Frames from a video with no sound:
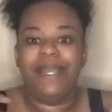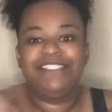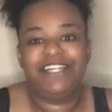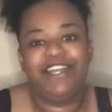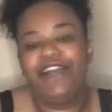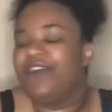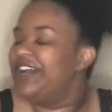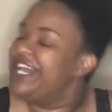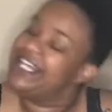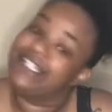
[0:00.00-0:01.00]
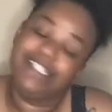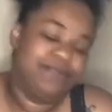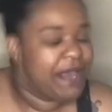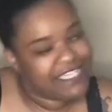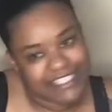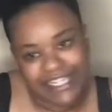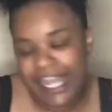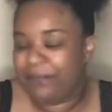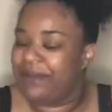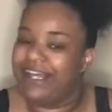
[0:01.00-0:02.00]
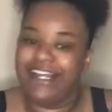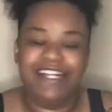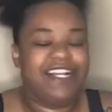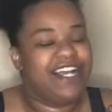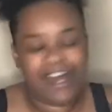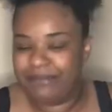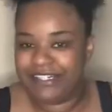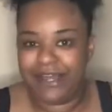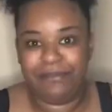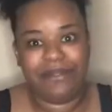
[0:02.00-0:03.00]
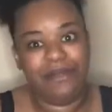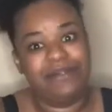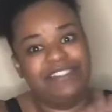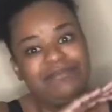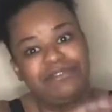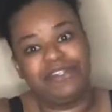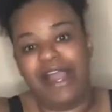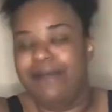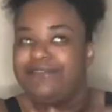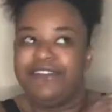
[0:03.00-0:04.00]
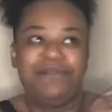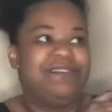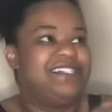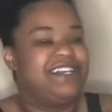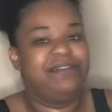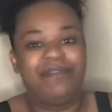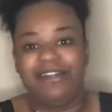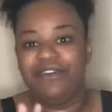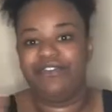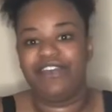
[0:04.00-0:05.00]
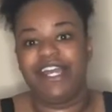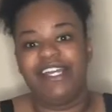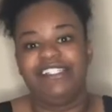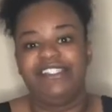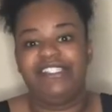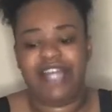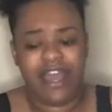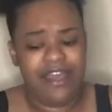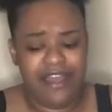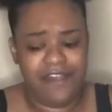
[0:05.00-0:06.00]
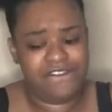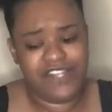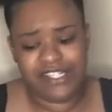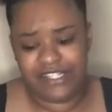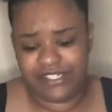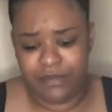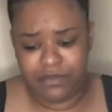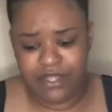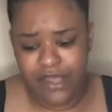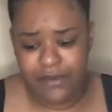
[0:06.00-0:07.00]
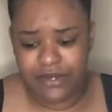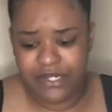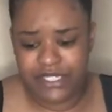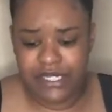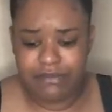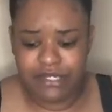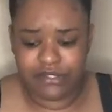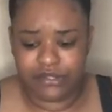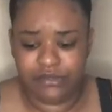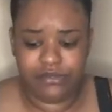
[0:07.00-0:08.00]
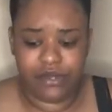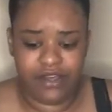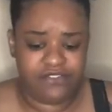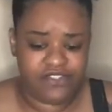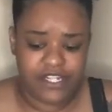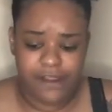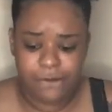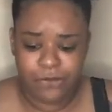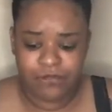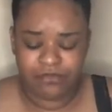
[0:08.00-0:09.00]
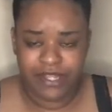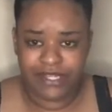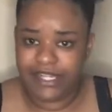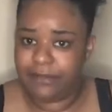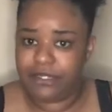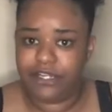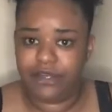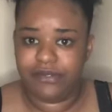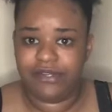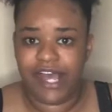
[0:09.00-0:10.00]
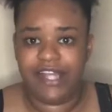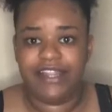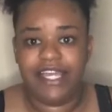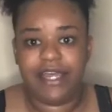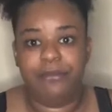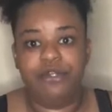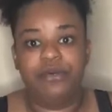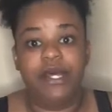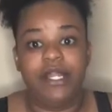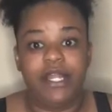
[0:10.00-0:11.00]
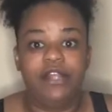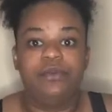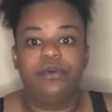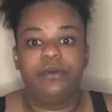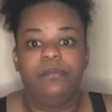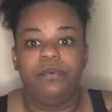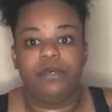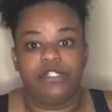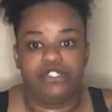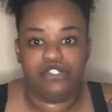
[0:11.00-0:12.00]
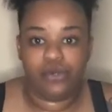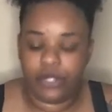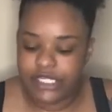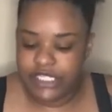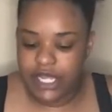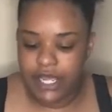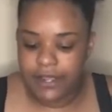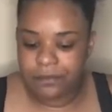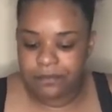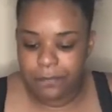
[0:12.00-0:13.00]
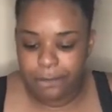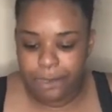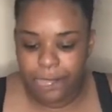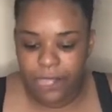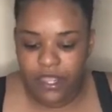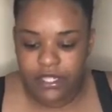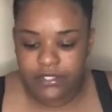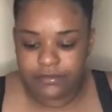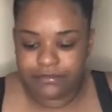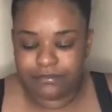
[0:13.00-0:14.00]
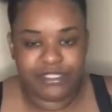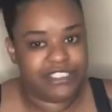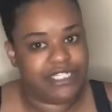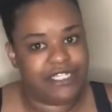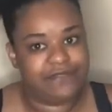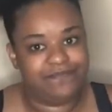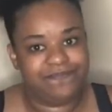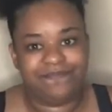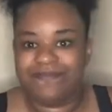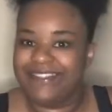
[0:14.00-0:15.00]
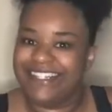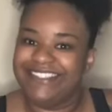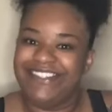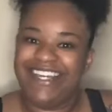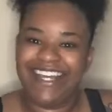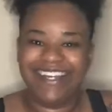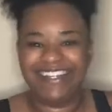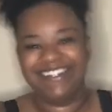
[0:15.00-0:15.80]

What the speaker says: Make sure y'all go ahead and smash that like button, comment down below, and subscribe so you don't miss of my notifications. If this is something y'all want to see me do often, let me know. I think I'm going to do another one, but with a story time. But yeah. So yeah.